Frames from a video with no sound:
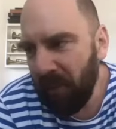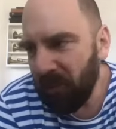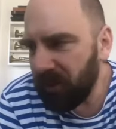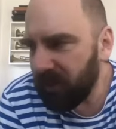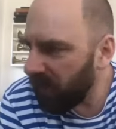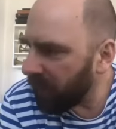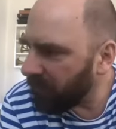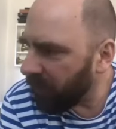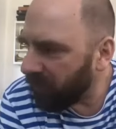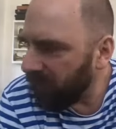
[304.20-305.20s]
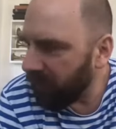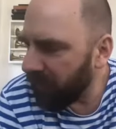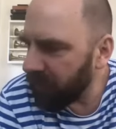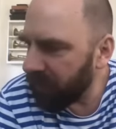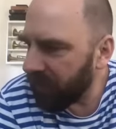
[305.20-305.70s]
not totally
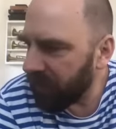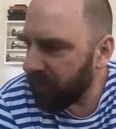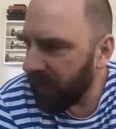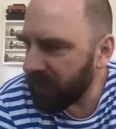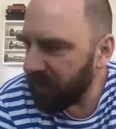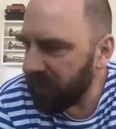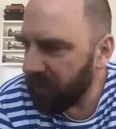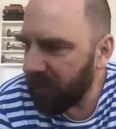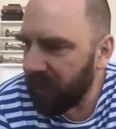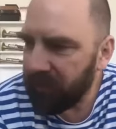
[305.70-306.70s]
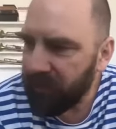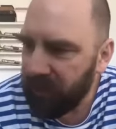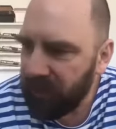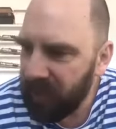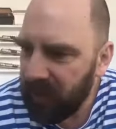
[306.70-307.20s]
finished with the arrangements, but I have the
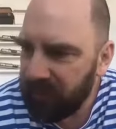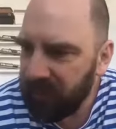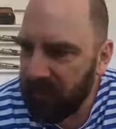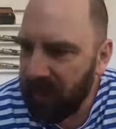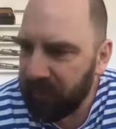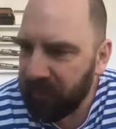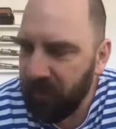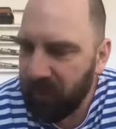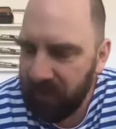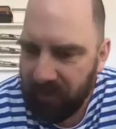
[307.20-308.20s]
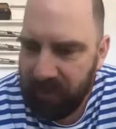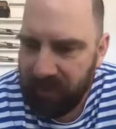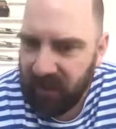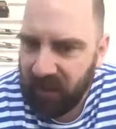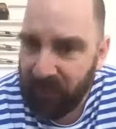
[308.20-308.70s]
conductor, I have the orchestra
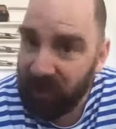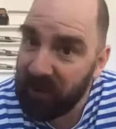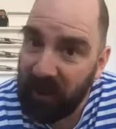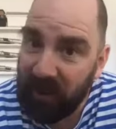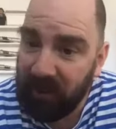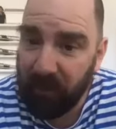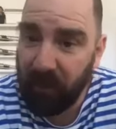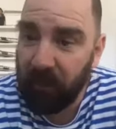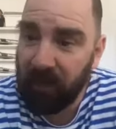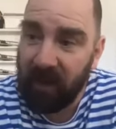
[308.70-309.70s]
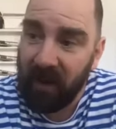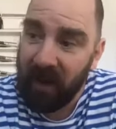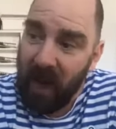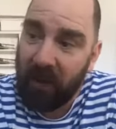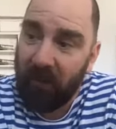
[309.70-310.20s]
set up. It's supposed.
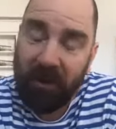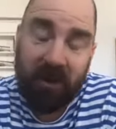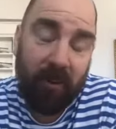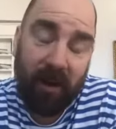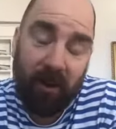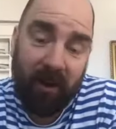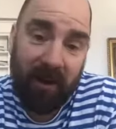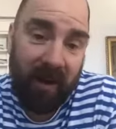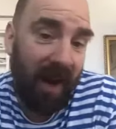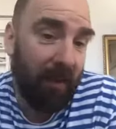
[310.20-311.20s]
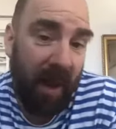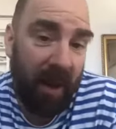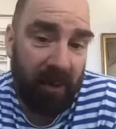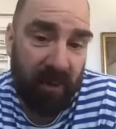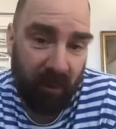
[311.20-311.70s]
I wanted to record it at
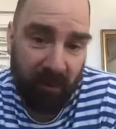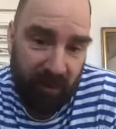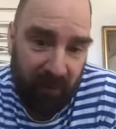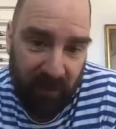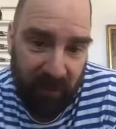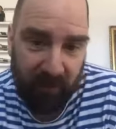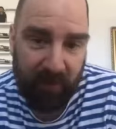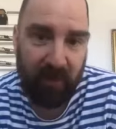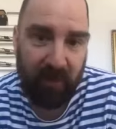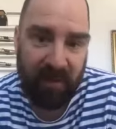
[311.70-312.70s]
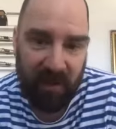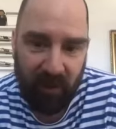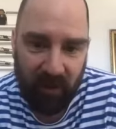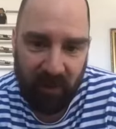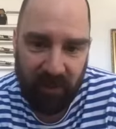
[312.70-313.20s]
Abbey Road with BBC
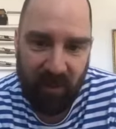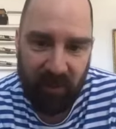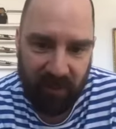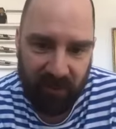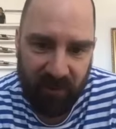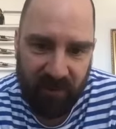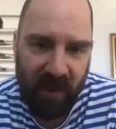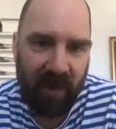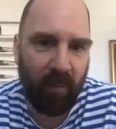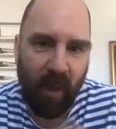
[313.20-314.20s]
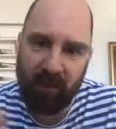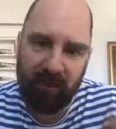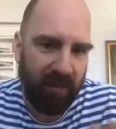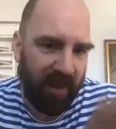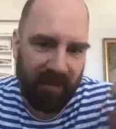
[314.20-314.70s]
orchestra musicians and one of
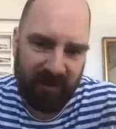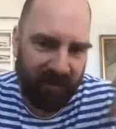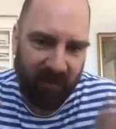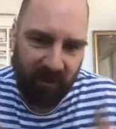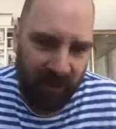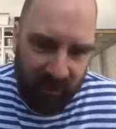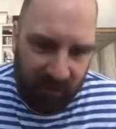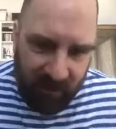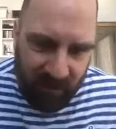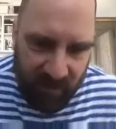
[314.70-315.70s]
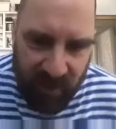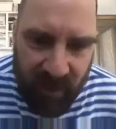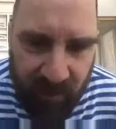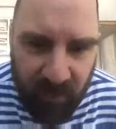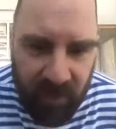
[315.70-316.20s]
the best conductors
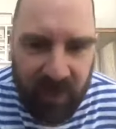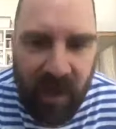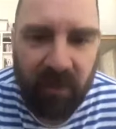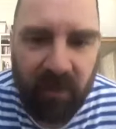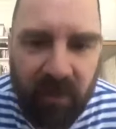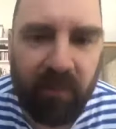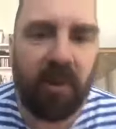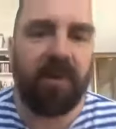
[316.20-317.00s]
for that kind of music.